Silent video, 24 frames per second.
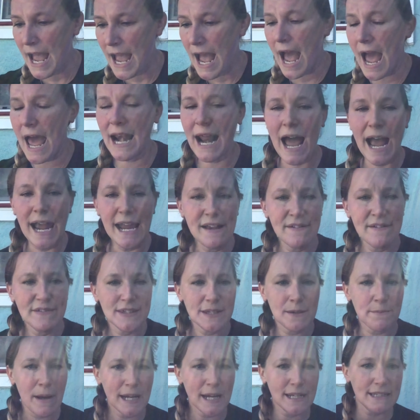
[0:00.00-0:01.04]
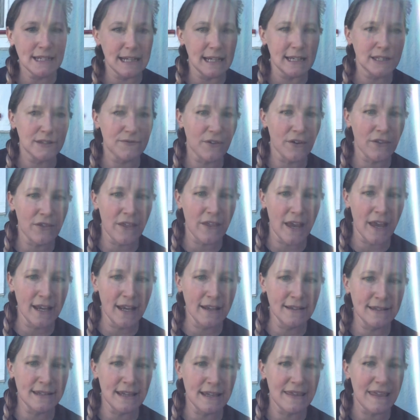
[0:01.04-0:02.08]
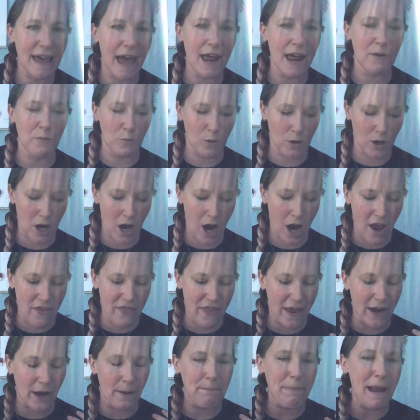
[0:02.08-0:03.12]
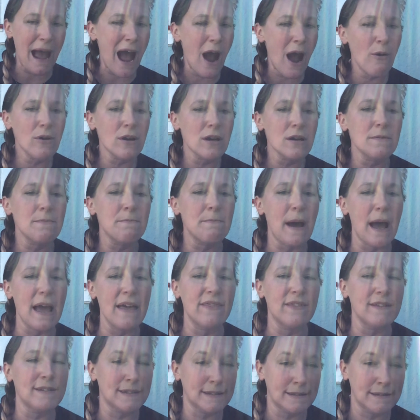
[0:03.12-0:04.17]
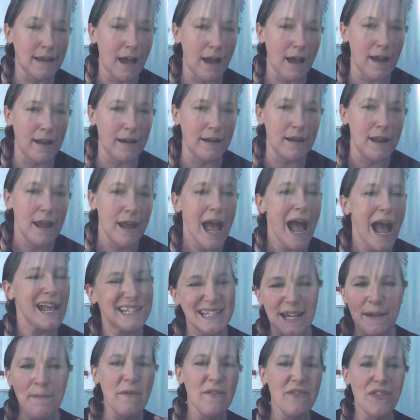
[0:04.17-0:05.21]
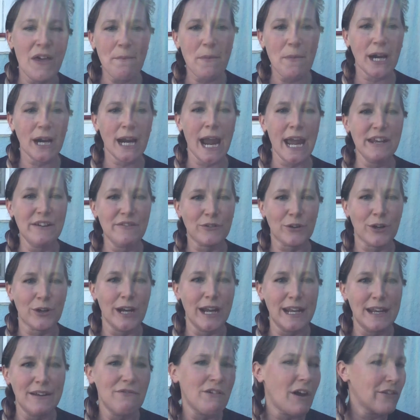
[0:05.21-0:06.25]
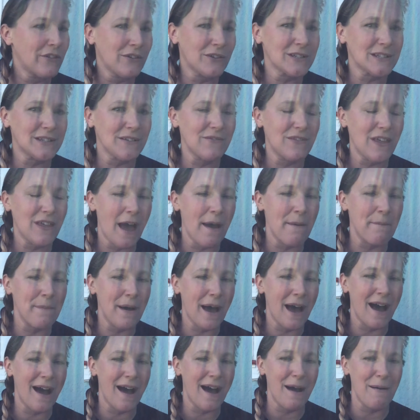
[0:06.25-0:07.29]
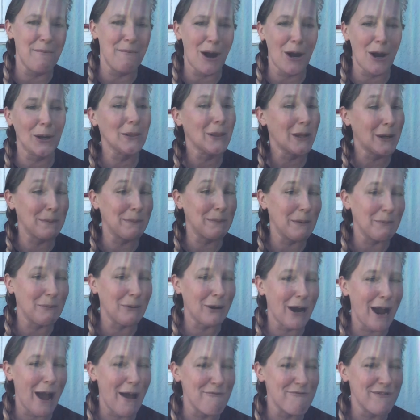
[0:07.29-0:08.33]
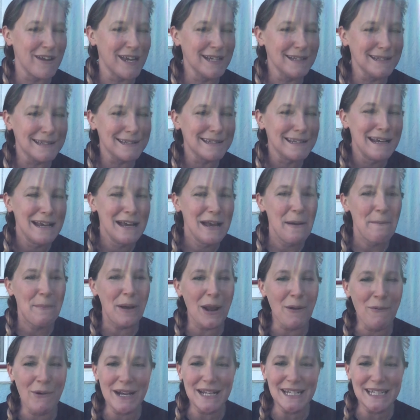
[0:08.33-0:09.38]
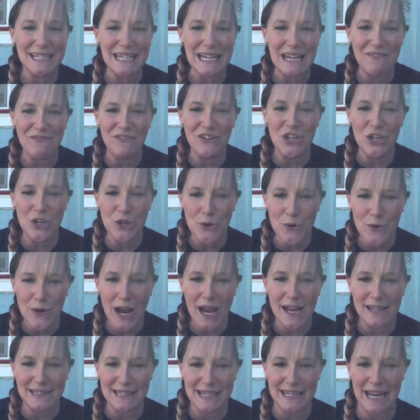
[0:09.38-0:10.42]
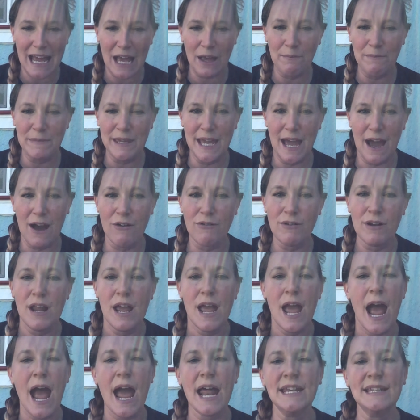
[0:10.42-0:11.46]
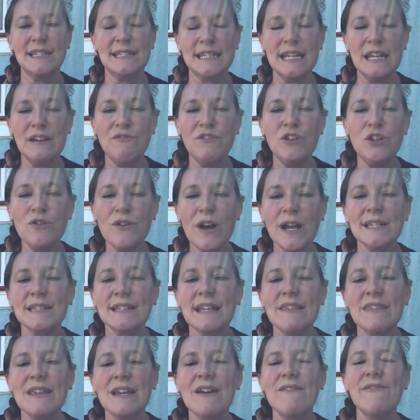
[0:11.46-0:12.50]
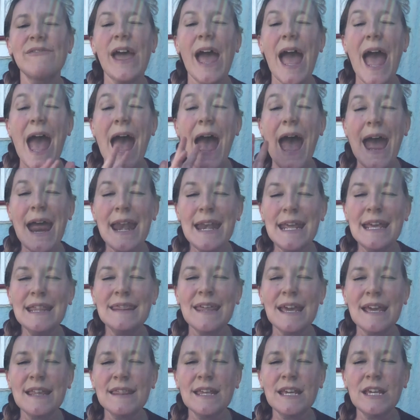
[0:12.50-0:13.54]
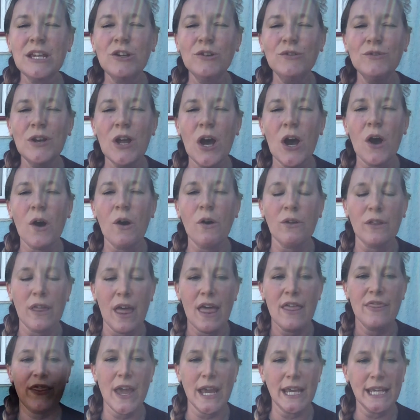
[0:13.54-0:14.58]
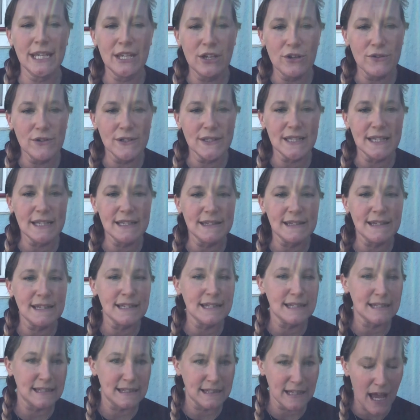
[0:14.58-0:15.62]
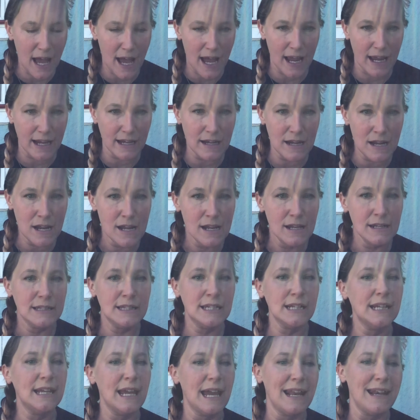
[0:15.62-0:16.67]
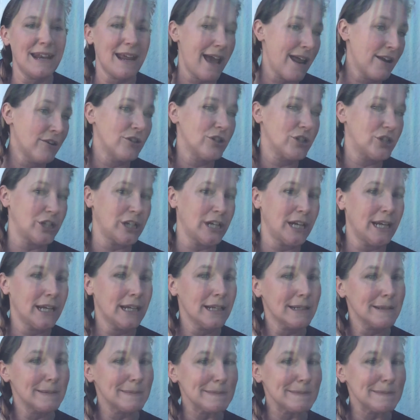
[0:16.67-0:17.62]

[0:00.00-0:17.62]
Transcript: And I have some ideas for things that are powered by the sun. And some of them are kind of creative. Others of them are a little bit more obvious. But I want to see if you guys can help me out and see if you guys can think of anything that you know that uses the sun to get energy.